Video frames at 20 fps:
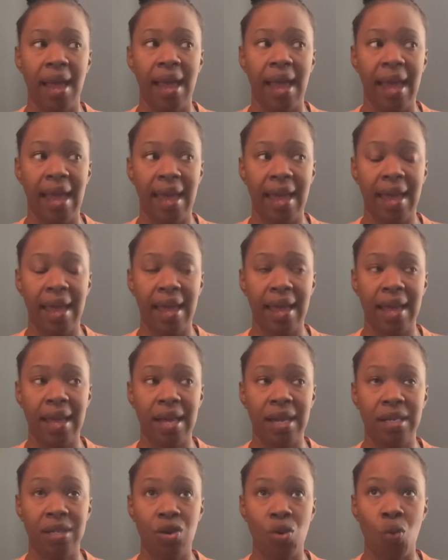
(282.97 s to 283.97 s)

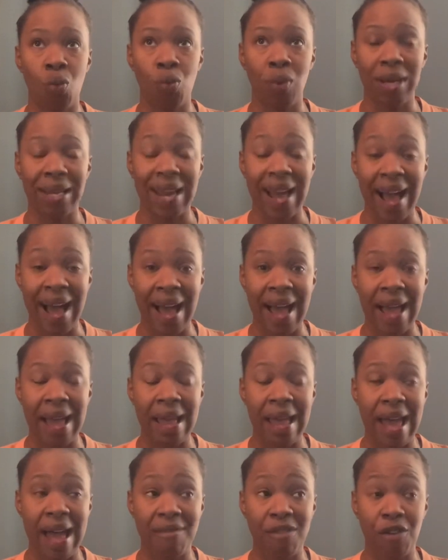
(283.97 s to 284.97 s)
And when I
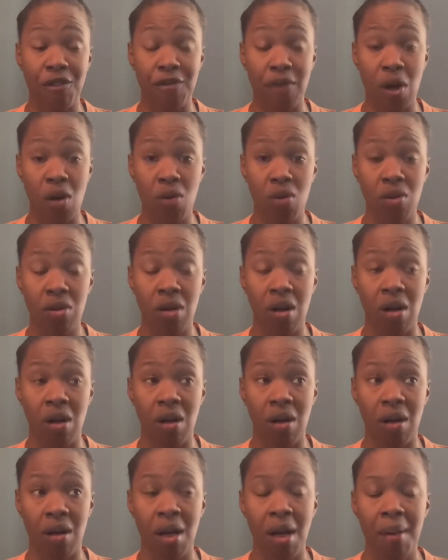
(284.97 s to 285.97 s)
have a phone
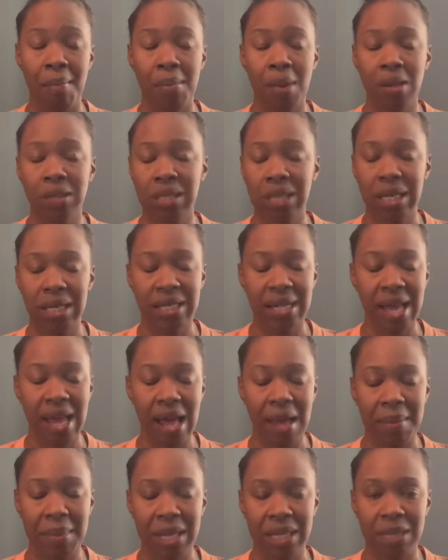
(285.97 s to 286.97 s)
call, most of the
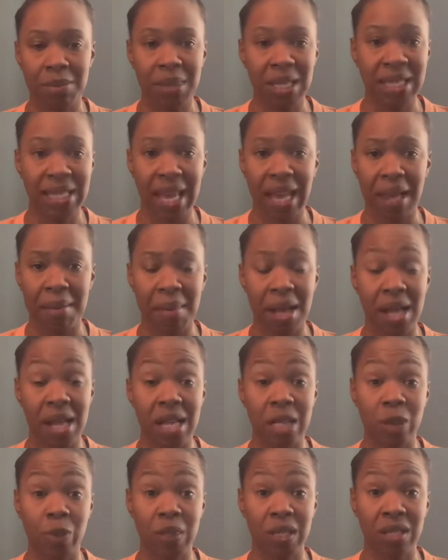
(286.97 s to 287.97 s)
time it's me taking my
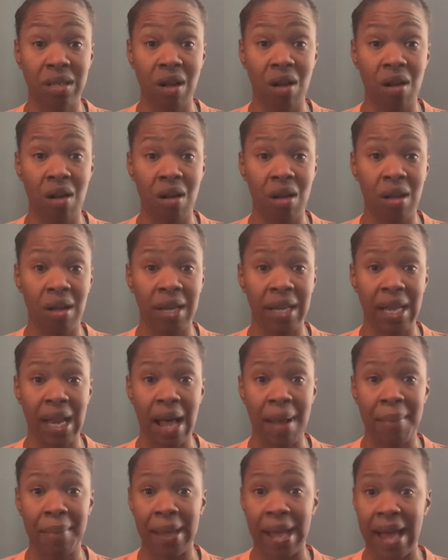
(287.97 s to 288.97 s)
husband's call, and
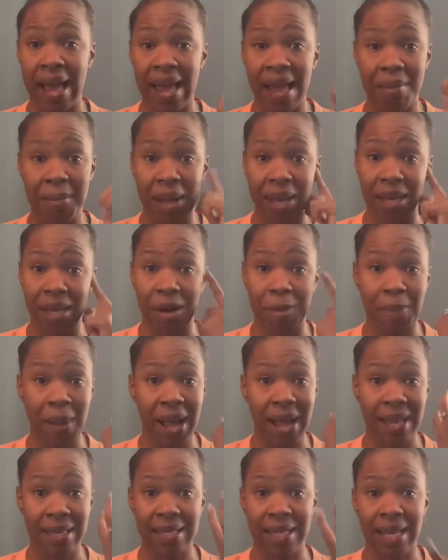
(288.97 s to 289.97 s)
I have my
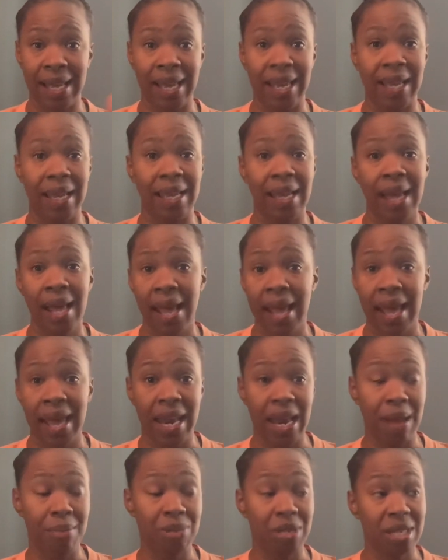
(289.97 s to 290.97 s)
earpods in and
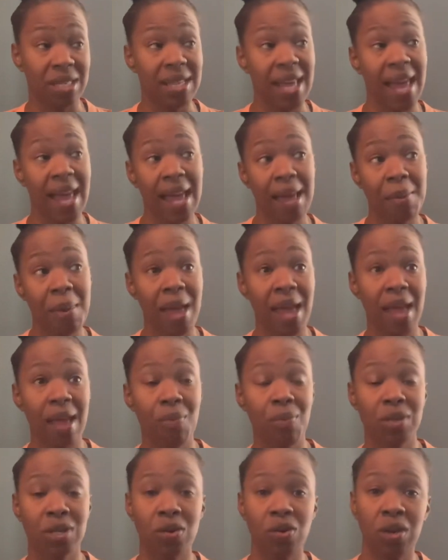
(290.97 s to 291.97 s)
I'm just, "Hey babe,
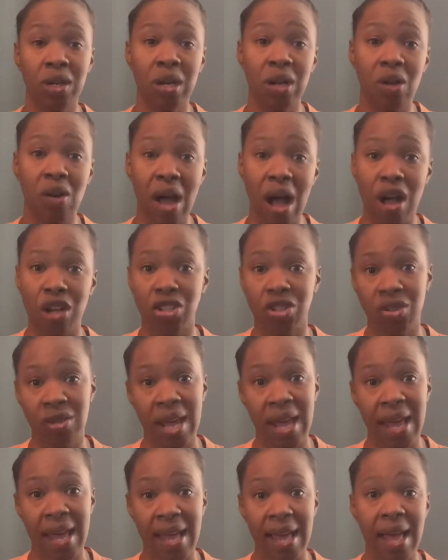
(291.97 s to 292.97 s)
what's going on? How's your
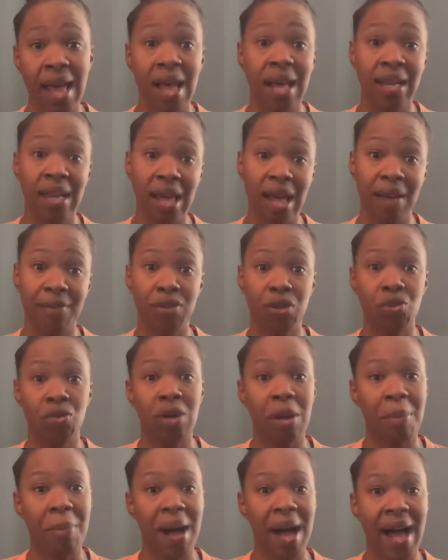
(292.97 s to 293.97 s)
day? Love you,
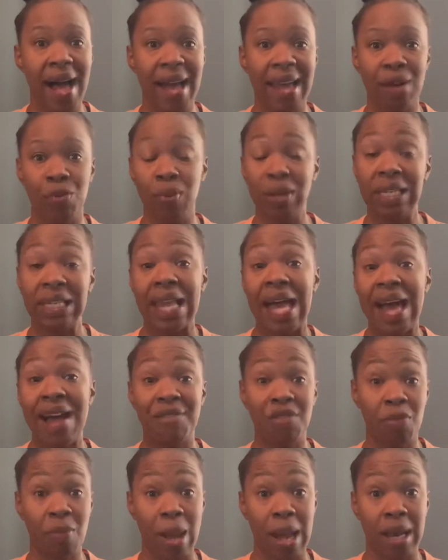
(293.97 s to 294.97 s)
goodbye." We laugh
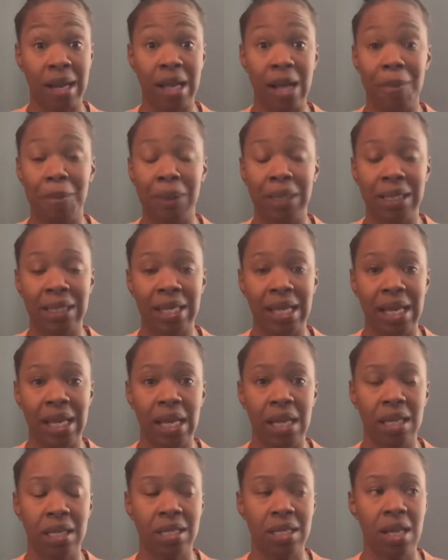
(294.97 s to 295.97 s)
about a couple of
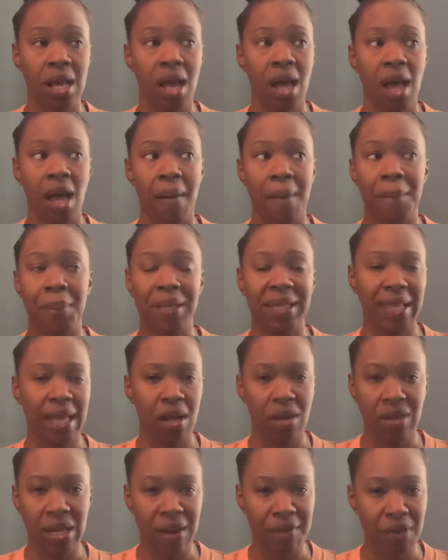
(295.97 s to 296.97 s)
things, but they'll
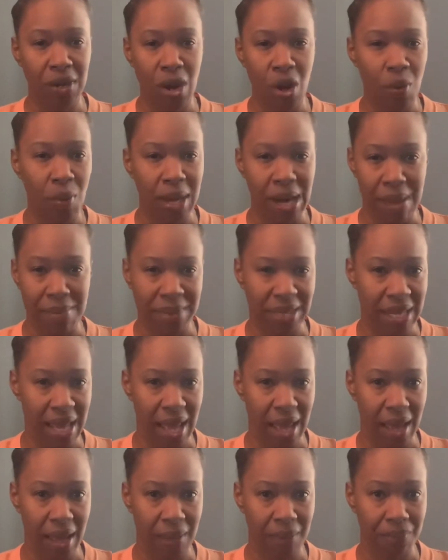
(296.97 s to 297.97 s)
never know what I'm
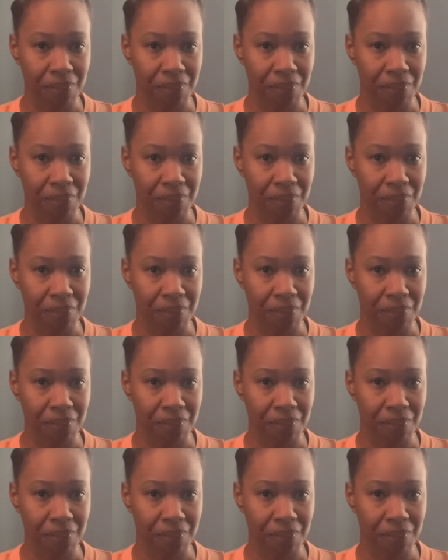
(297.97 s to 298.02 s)
saying.